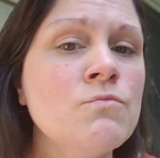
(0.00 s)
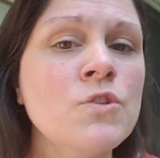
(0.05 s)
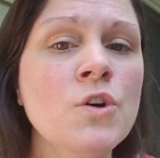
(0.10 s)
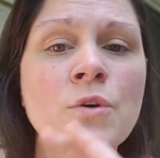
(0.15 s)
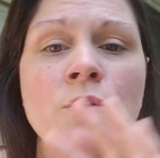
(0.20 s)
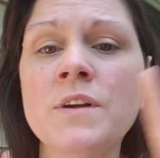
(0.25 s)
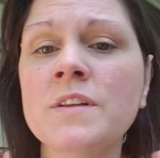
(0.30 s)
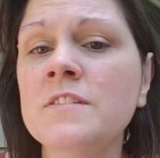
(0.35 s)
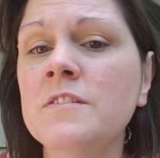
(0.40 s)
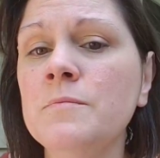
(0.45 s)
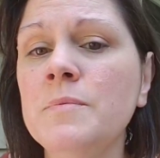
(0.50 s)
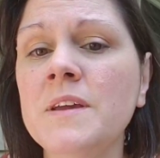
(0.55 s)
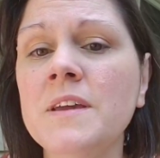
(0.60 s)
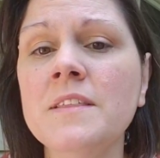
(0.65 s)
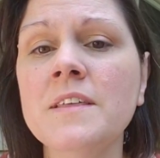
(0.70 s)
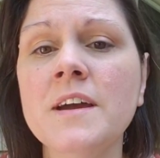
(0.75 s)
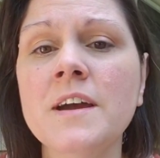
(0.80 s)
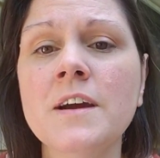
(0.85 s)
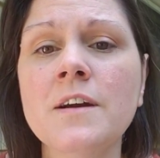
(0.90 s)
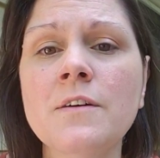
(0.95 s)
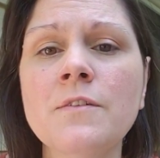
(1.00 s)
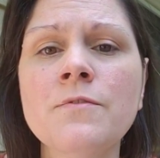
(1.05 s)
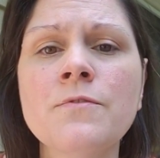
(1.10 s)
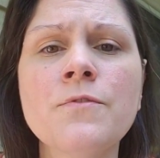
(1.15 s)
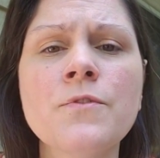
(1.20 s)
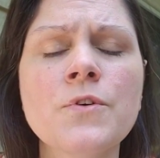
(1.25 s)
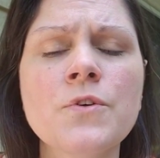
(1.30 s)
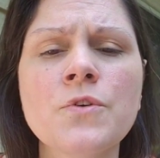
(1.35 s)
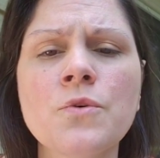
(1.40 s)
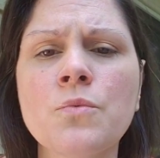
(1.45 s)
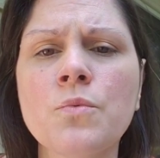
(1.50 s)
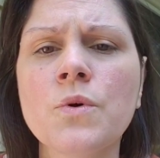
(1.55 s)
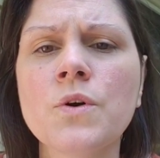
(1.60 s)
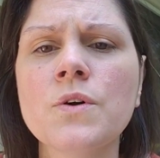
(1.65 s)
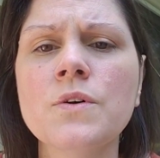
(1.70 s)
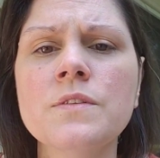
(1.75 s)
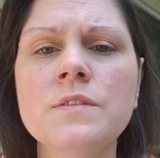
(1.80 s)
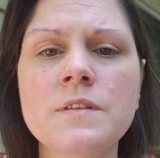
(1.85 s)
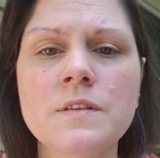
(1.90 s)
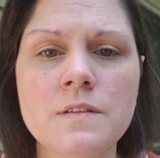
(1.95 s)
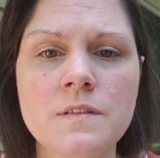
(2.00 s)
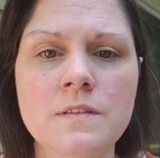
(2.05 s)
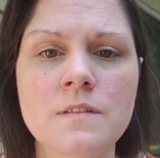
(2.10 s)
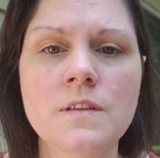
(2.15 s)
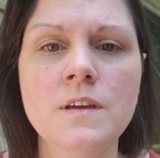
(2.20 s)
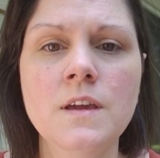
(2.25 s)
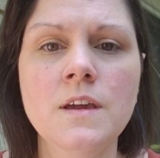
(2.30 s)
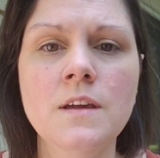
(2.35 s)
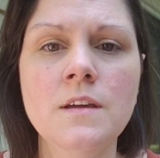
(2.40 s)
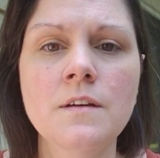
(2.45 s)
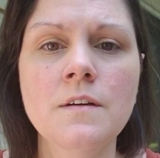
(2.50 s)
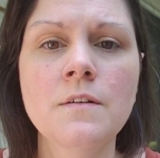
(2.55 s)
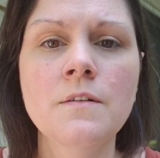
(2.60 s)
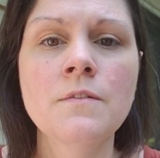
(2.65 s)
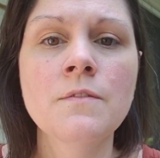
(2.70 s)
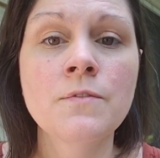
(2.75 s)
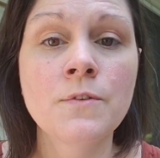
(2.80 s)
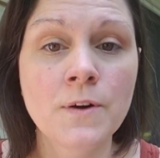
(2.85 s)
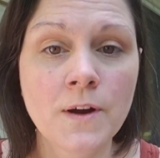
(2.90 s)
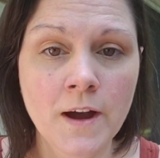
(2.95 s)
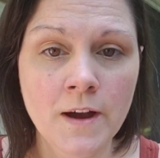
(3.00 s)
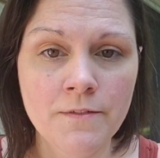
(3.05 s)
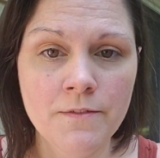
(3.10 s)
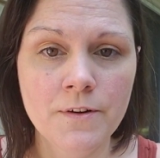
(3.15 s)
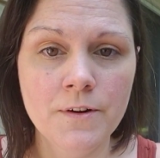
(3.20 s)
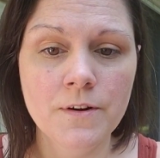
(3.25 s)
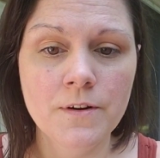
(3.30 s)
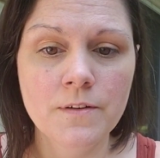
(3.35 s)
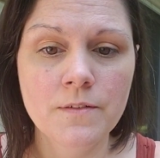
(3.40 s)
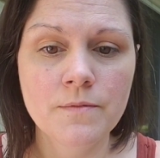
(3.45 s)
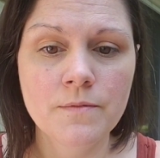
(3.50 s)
going to be there for the world to see forever.